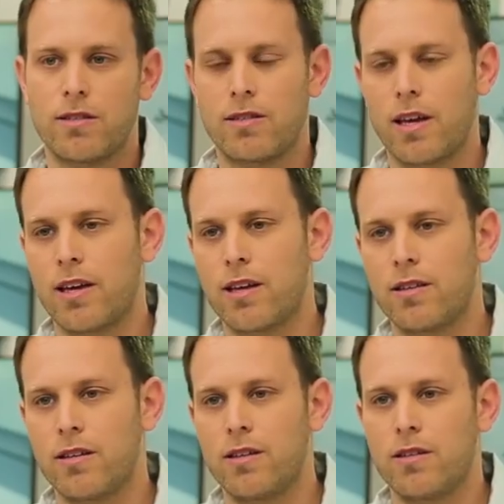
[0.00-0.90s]
and the
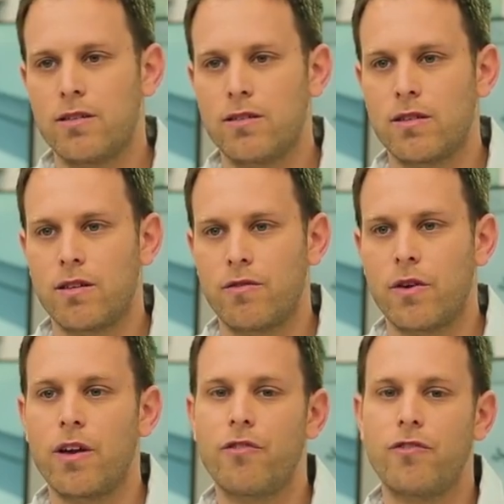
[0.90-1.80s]
second is a
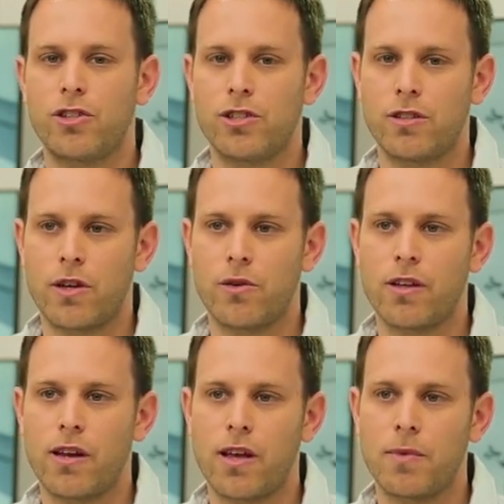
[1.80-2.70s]
very efficient
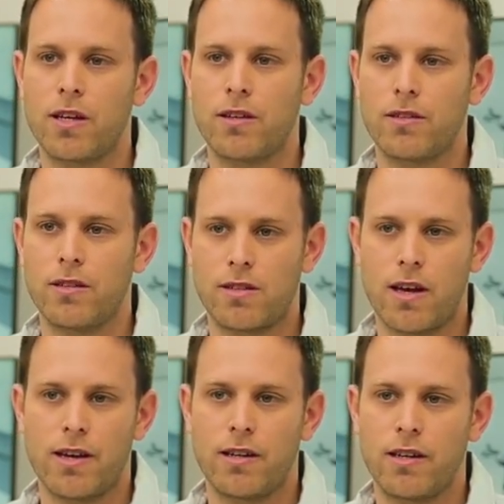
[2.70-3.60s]
aerodynamic
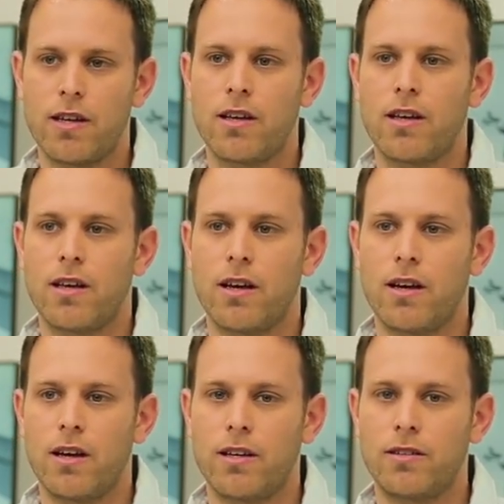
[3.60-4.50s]
design
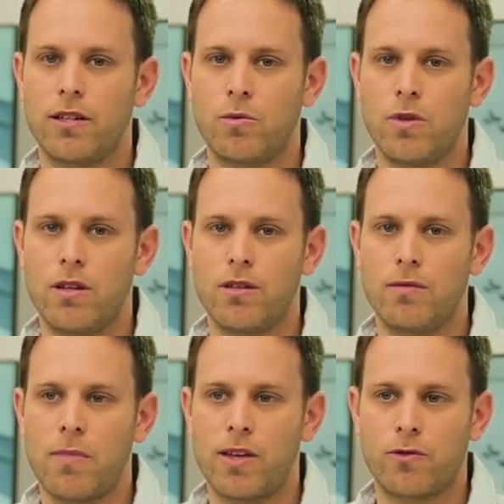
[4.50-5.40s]
uh, that we
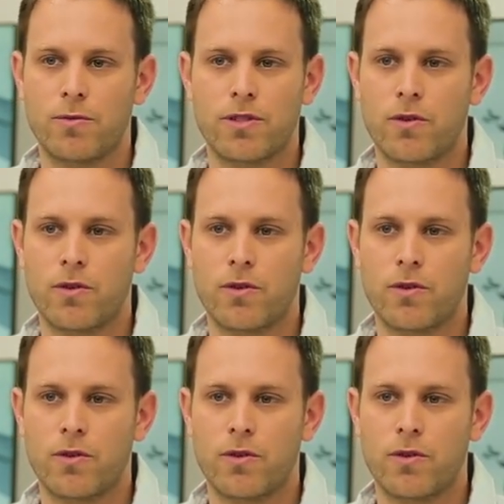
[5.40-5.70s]
made from